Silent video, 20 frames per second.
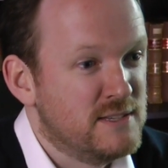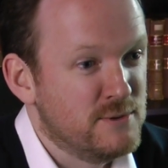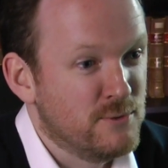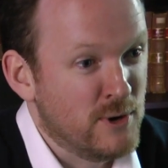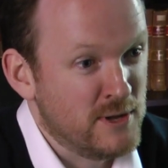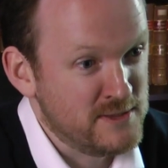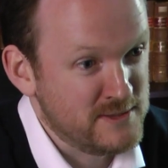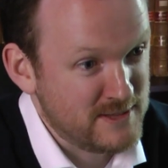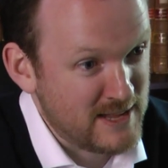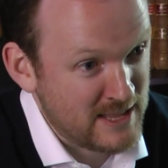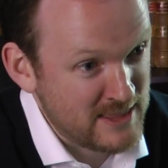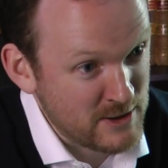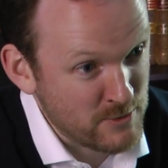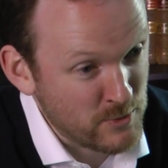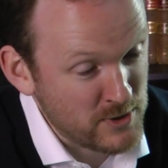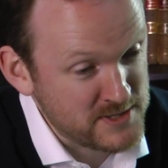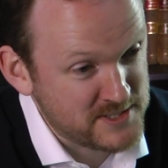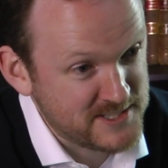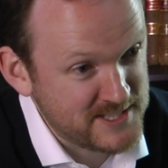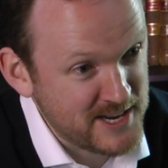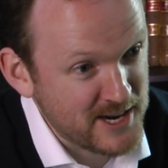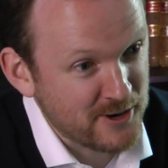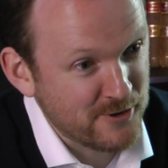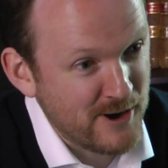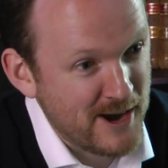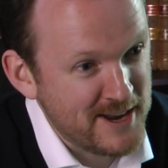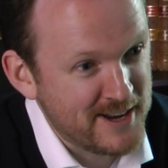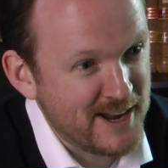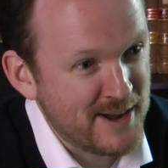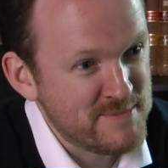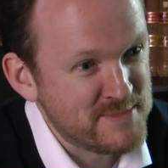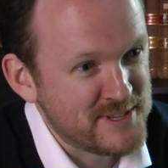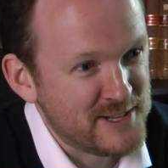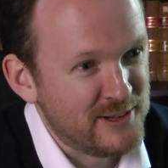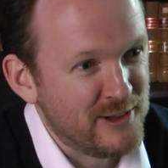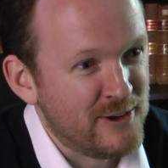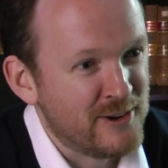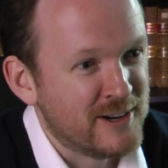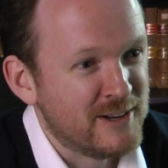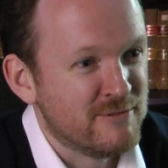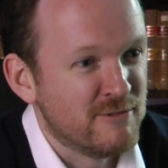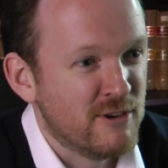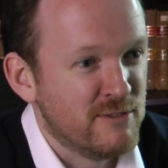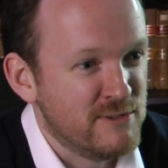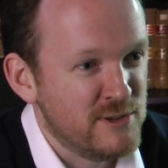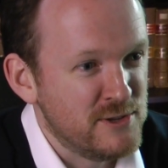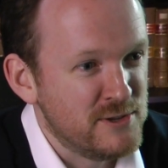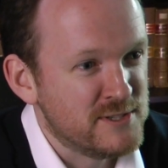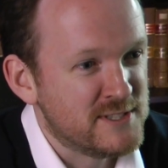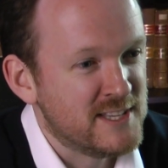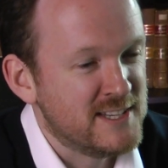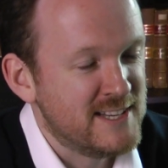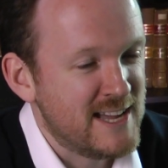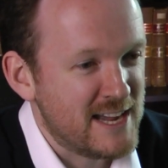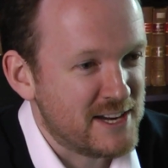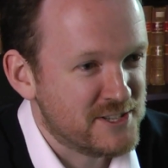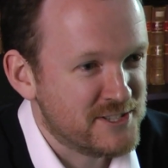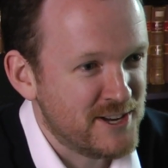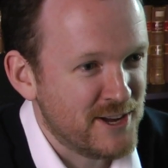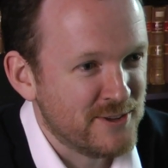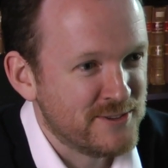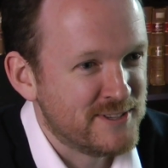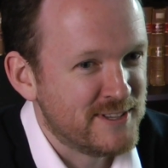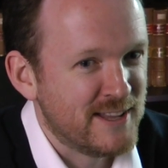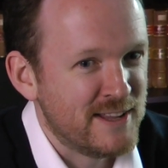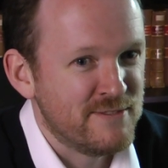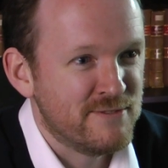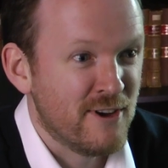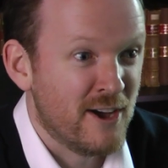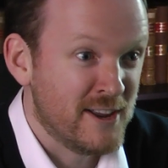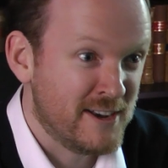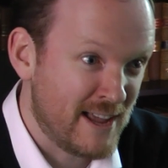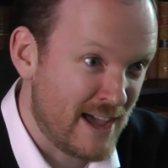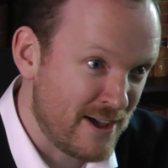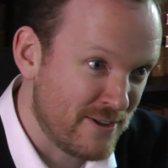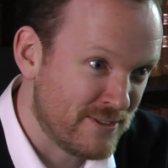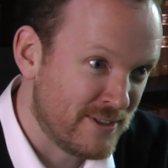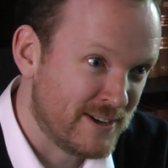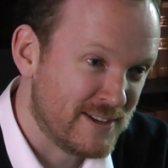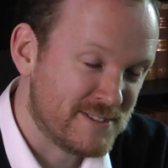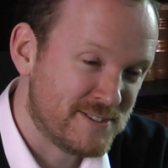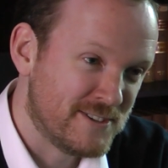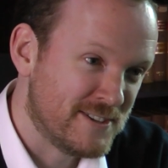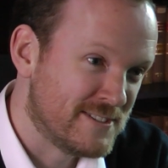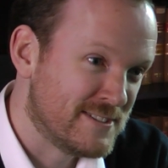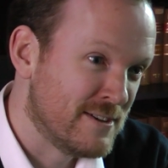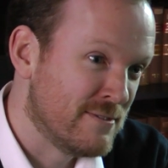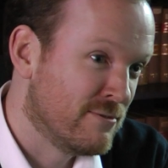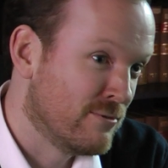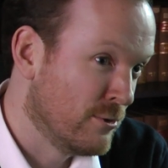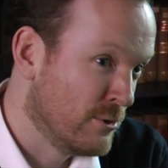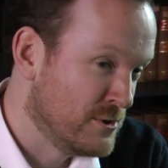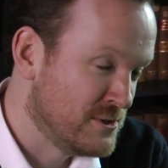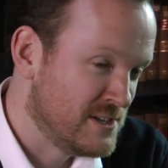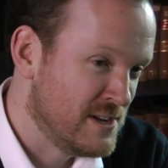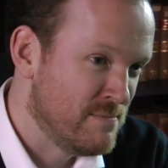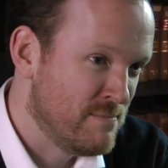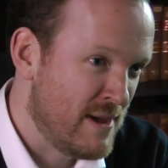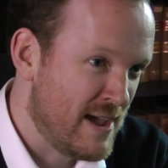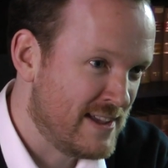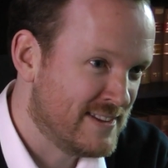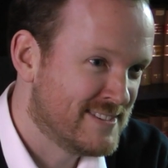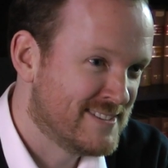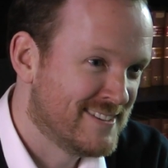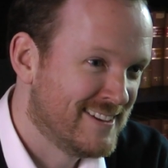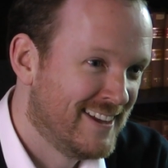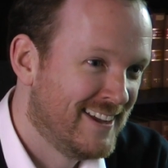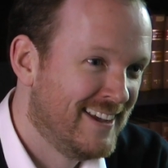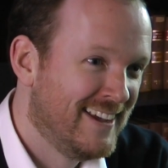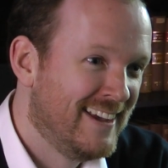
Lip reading: And then when CRA comes along and reviews the tax shelter, they find out that it's just a fraudulent mess.